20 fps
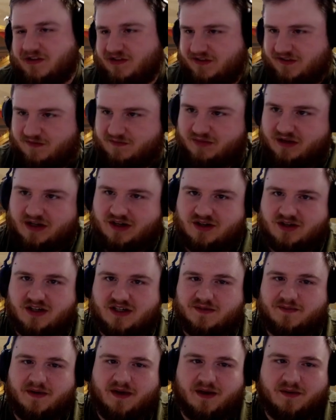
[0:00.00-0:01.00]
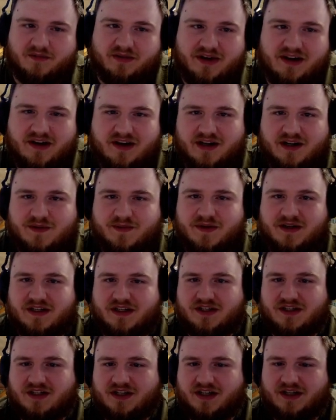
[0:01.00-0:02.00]
Play your draw spell. Play your
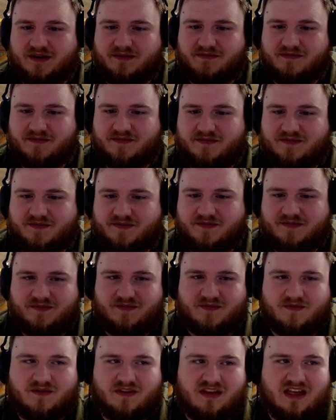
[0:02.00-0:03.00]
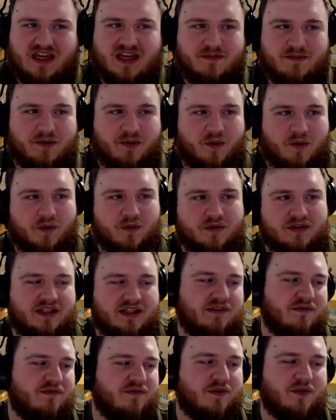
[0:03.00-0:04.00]
Archmage's Charm. Keep
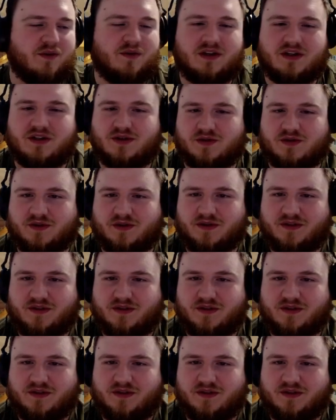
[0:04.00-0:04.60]
holding full control.